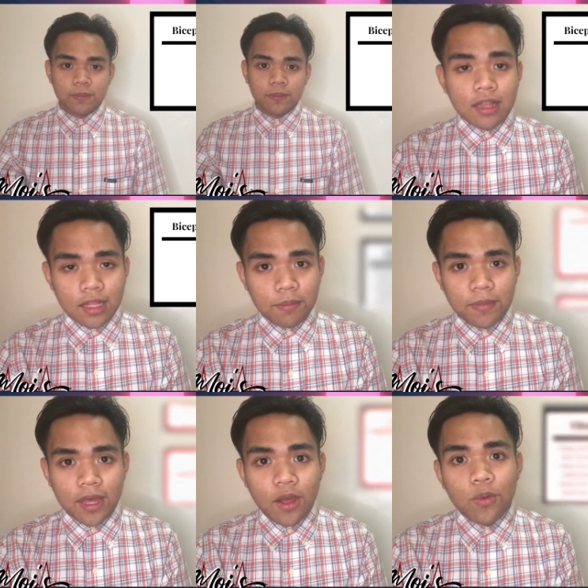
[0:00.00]
In the
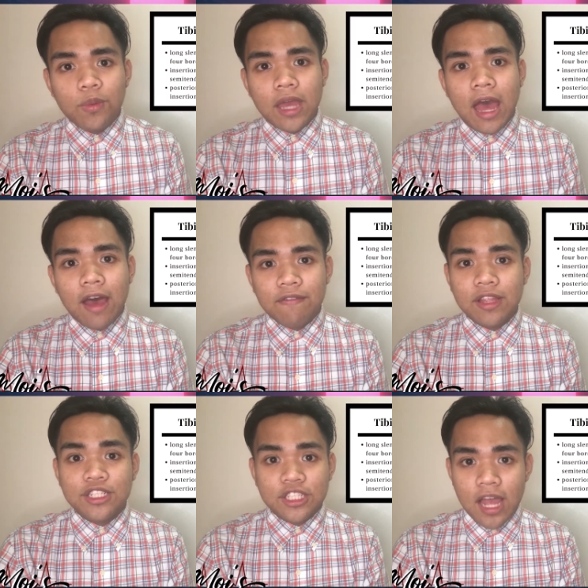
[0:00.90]
tibia, we have
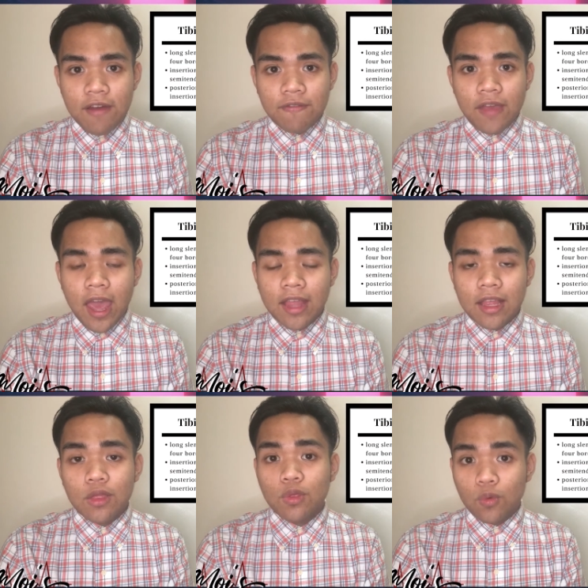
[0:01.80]
the shaft and
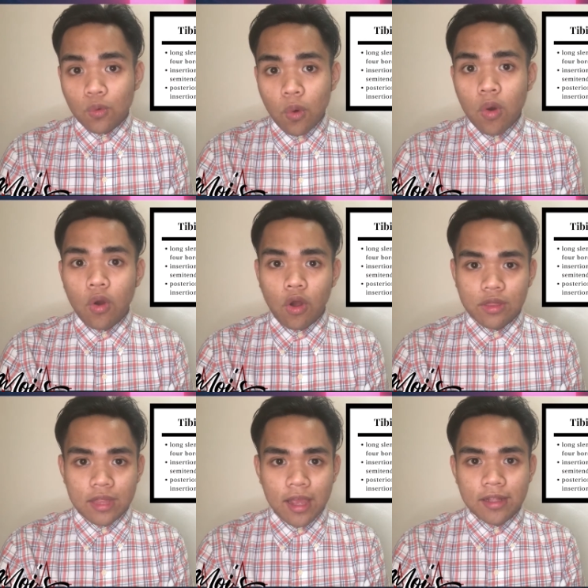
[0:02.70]
the two
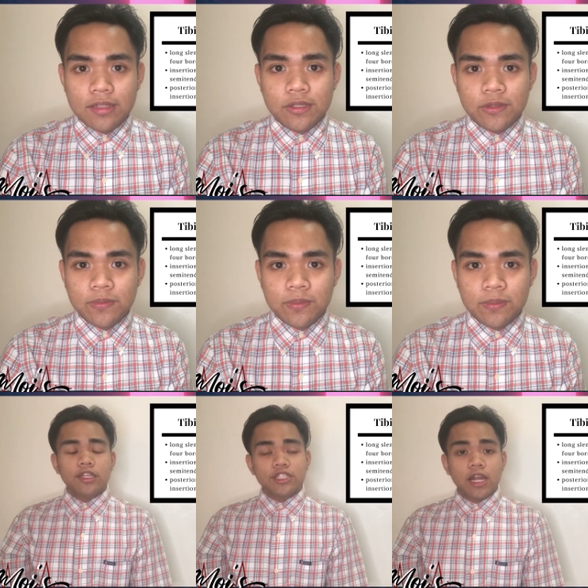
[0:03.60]
condyles.
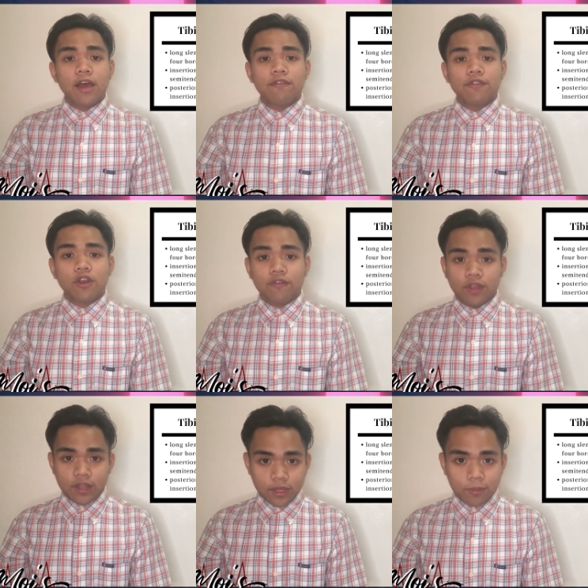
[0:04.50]
The shaft of the
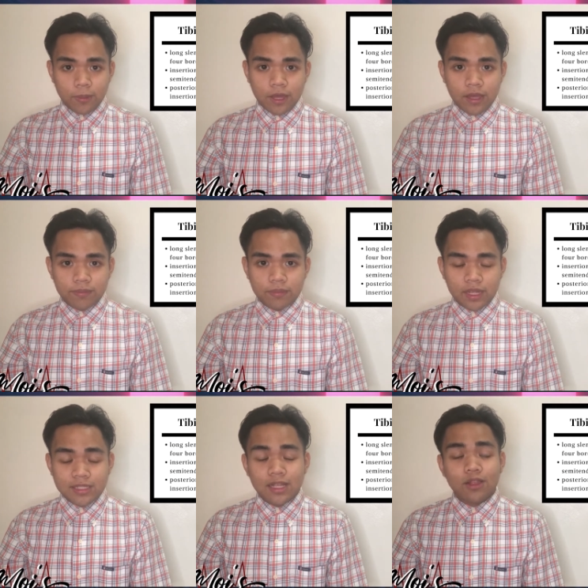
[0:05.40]
tibia
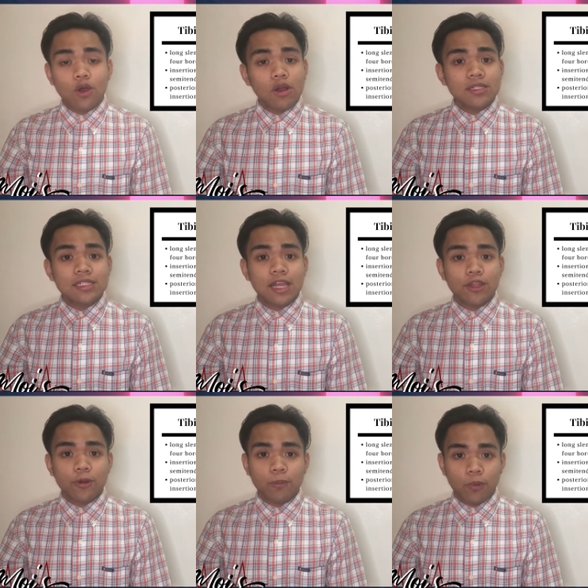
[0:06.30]
is a long
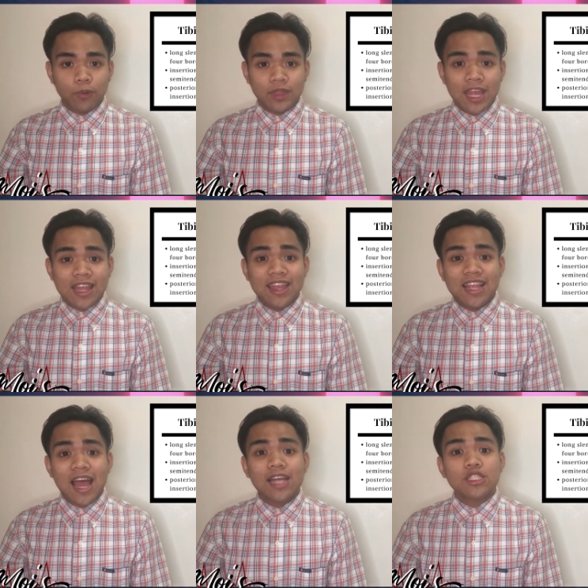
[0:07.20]
slender bone that
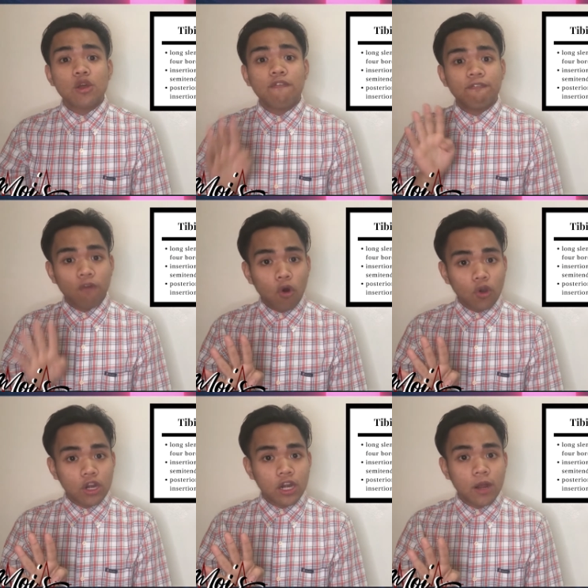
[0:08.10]
has
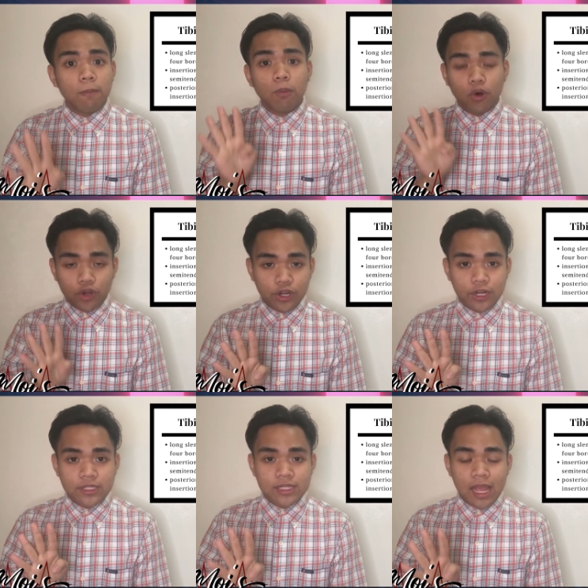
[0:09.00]
four
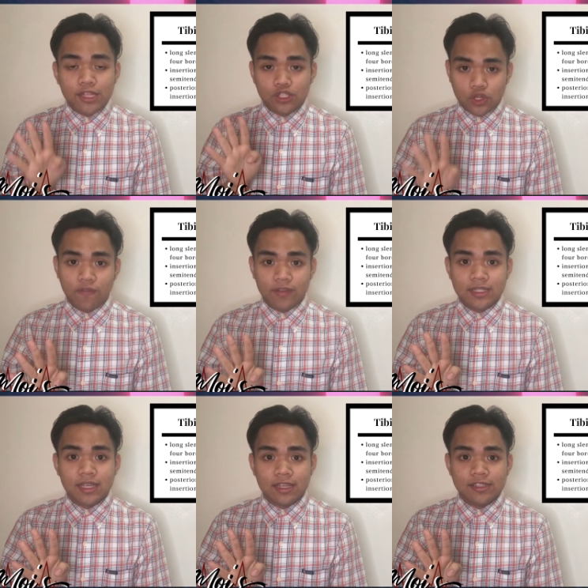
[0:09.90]
borders and
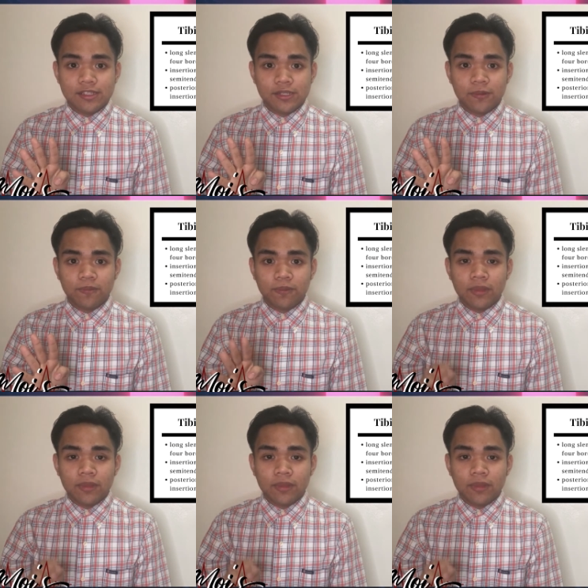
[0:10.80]
surfaces.